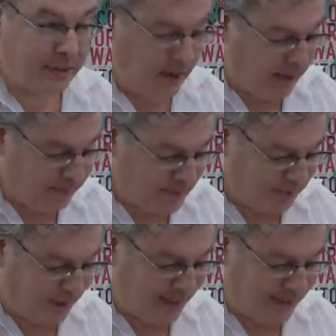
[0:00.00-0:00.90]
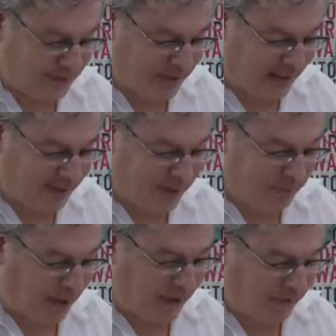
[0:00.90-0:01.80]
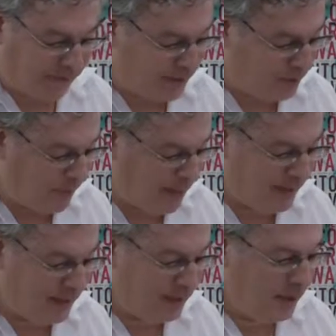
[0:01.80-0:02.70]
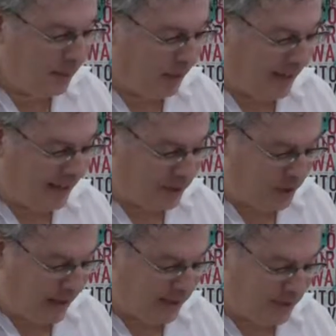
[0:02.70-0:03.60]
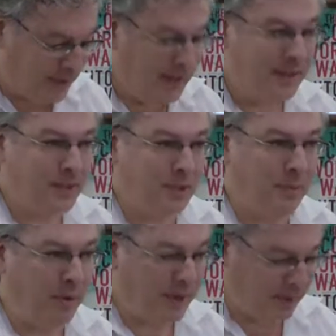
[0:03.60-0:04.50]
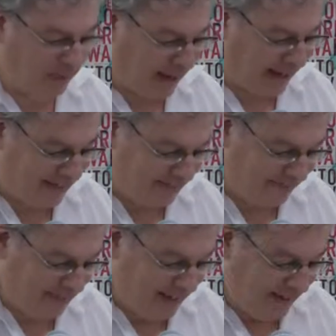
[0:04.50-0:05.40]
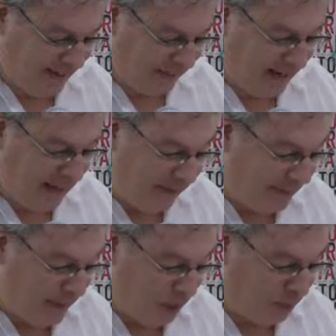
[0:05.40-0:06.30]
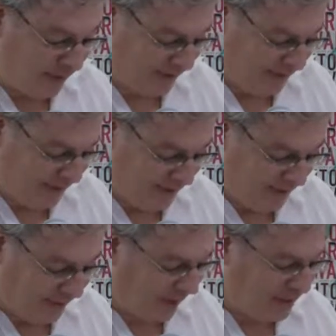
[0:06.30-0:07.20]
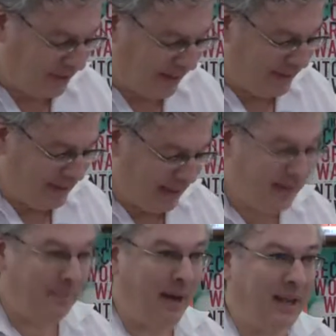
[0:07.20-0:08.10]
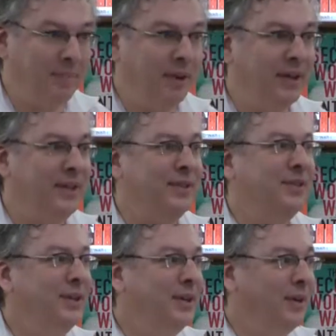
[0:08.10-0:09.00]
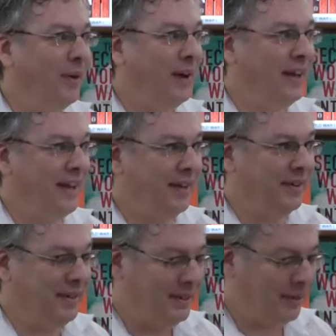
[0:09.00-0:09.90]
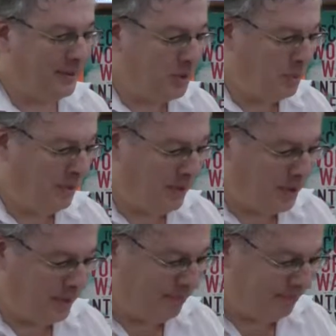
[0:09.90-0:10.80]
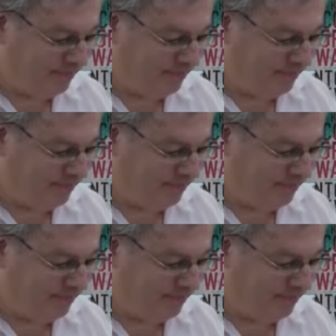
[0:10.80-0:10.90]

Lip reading: drums, playing soccer, playing frisbee, playing chess, smoking pot. Right out in the open, largely untended by the police or any other adult supervision.